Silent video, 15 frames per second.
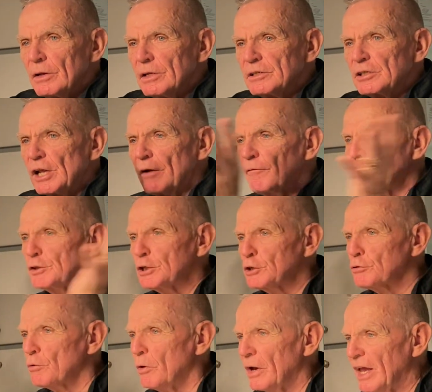instead of just
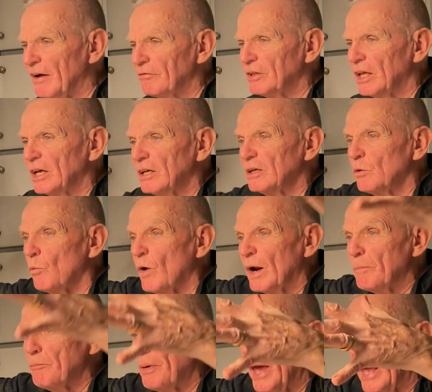throwing everything into
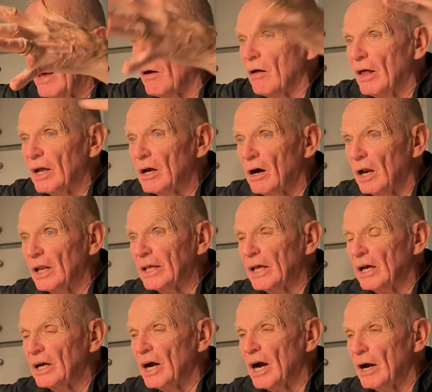one pail and calling
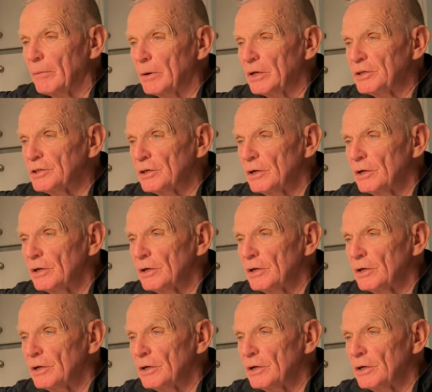it garbage,